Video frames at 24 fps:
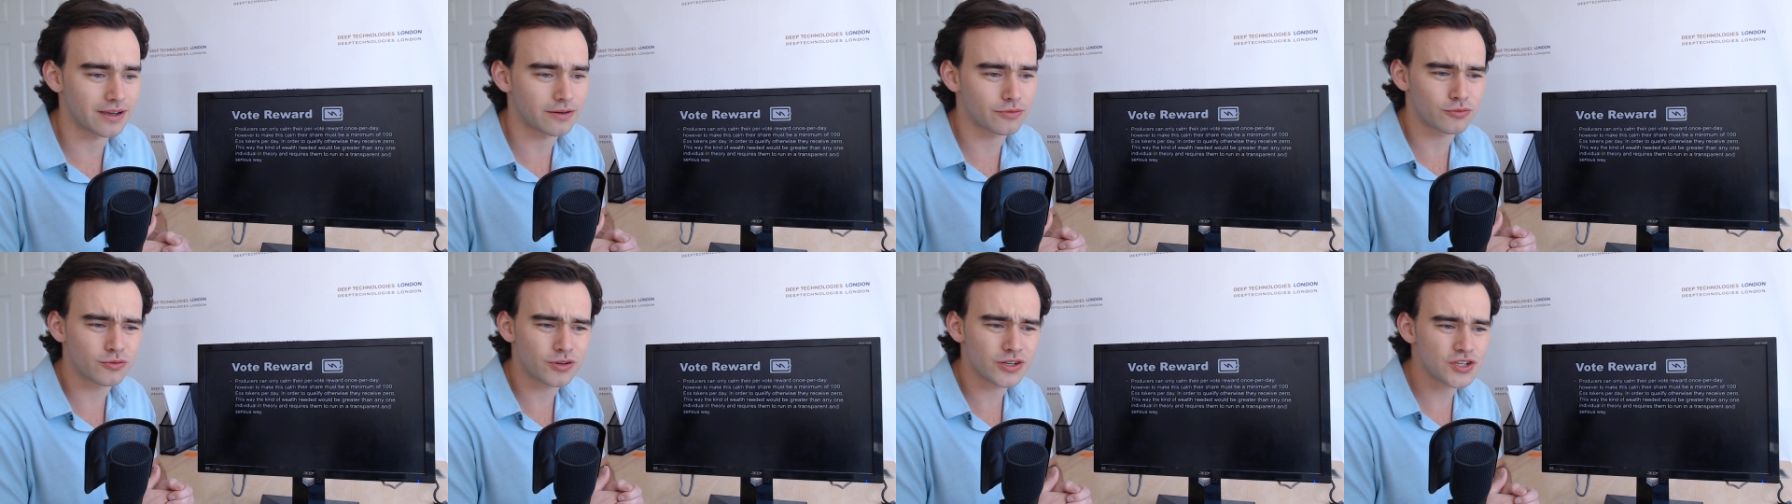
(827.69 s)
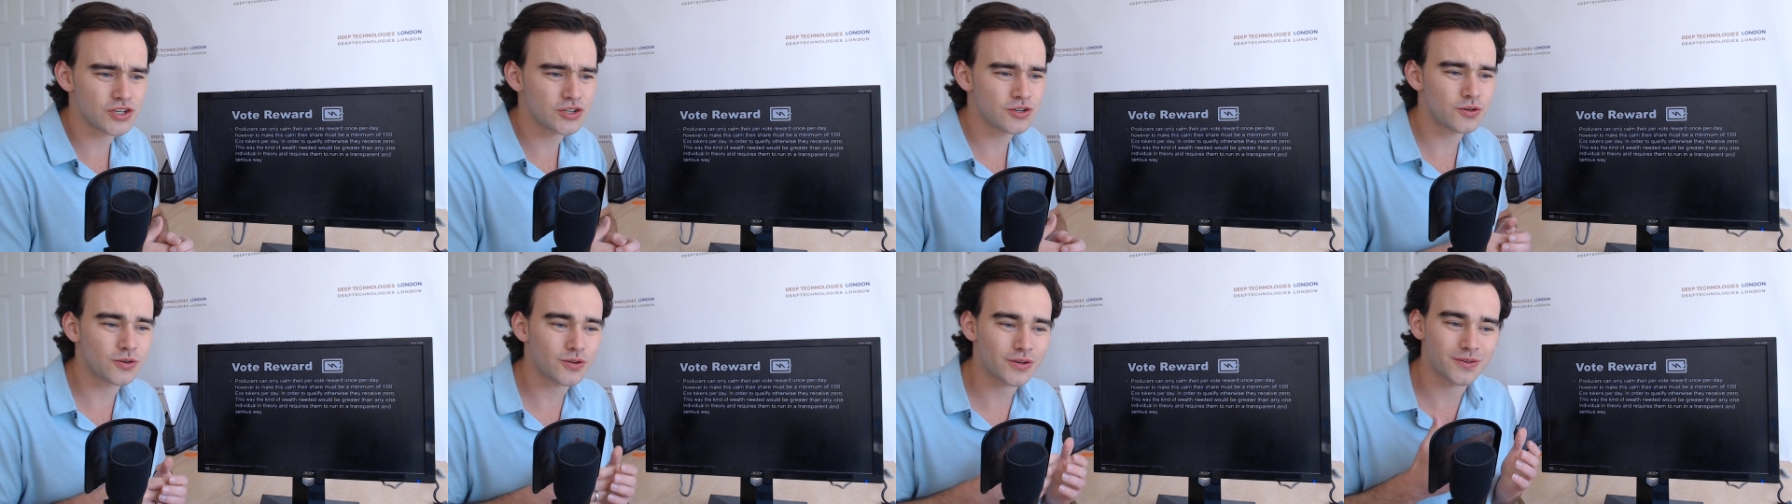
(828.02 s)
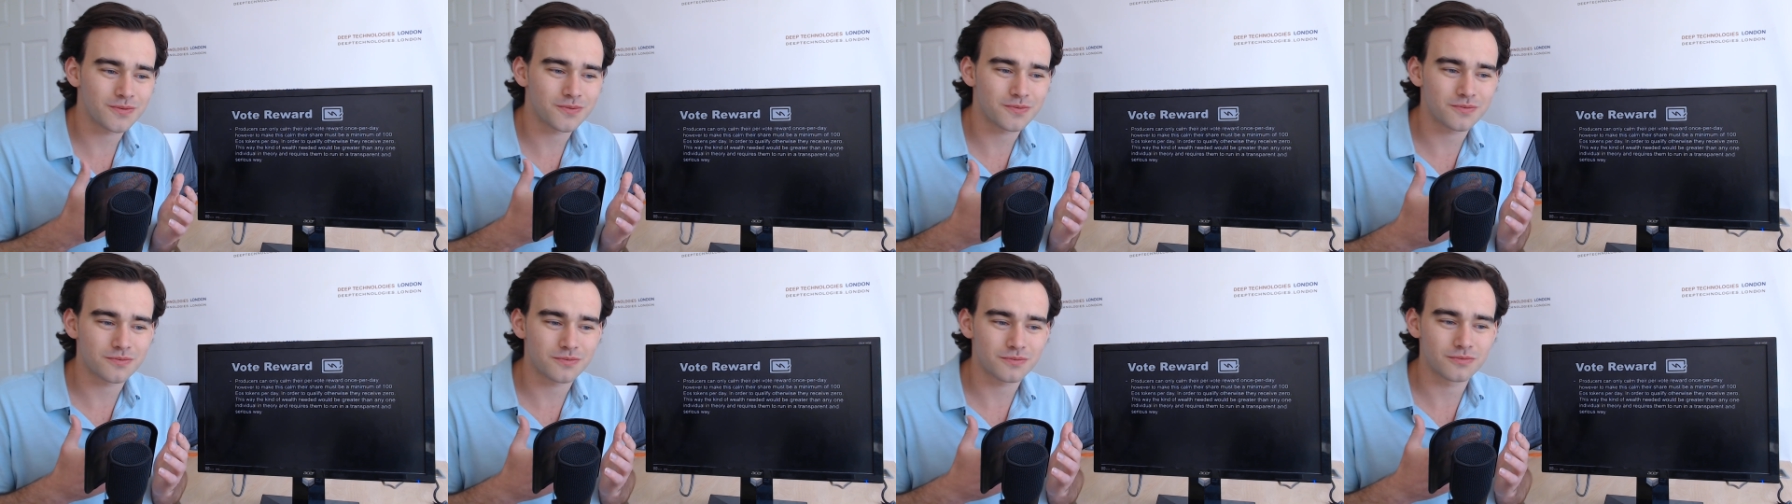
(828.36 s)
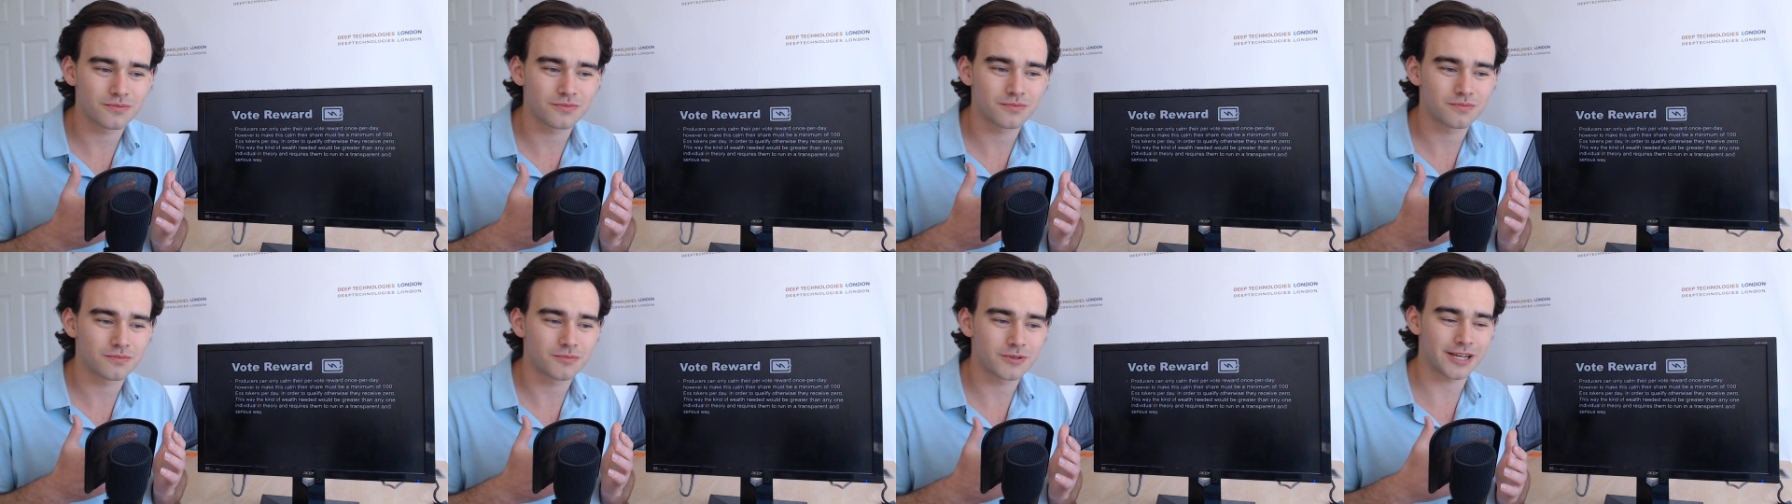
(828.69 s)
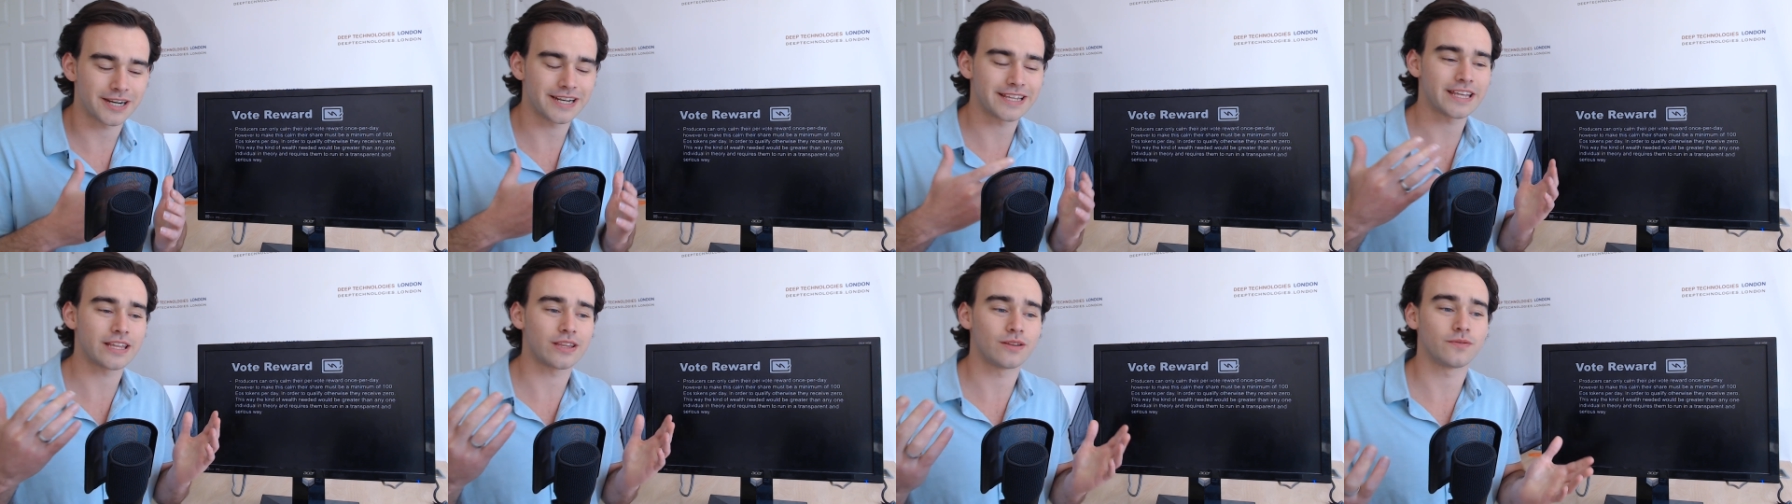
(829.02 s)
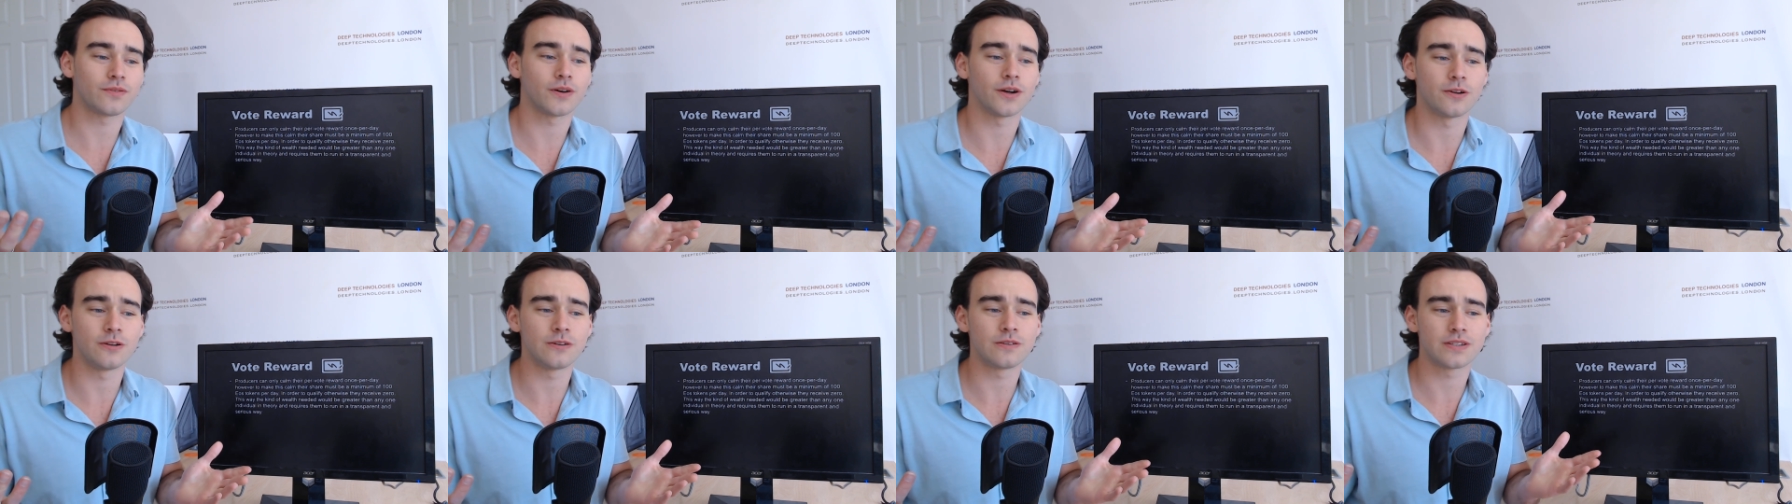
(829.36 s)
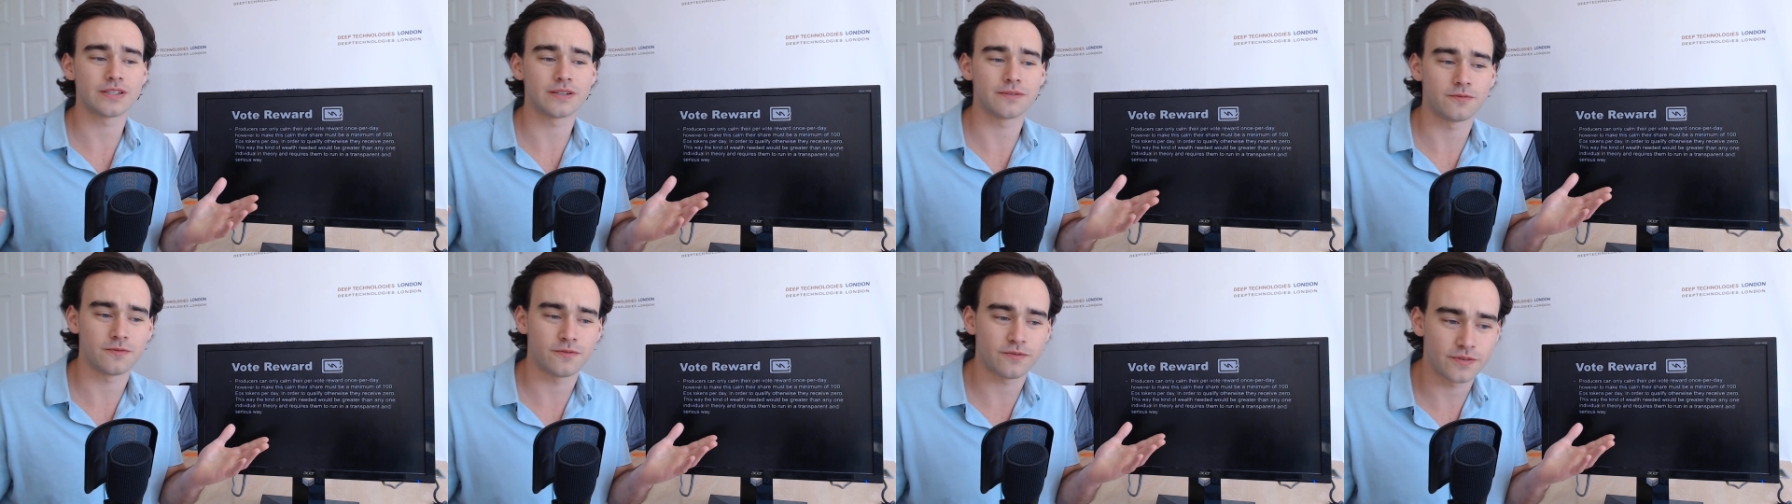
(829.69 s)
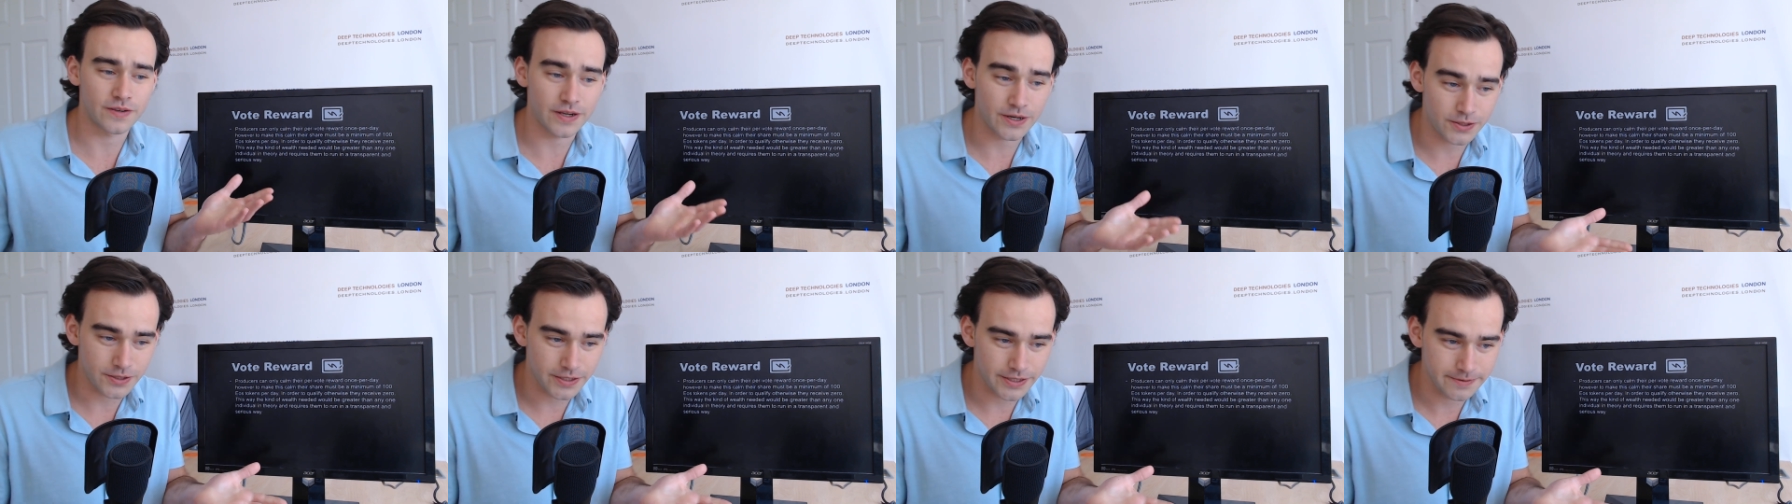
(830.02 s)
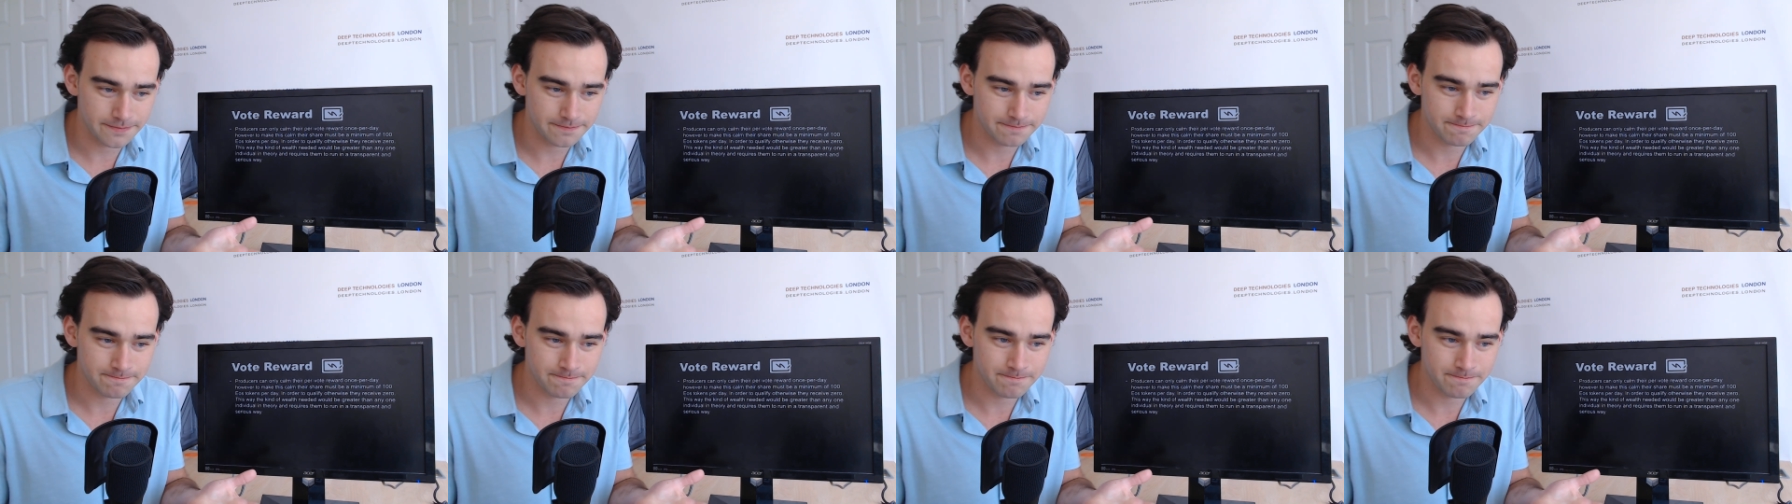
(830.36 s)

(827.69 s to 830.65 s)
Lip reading: Otherwise you're not going to get the votes in theory.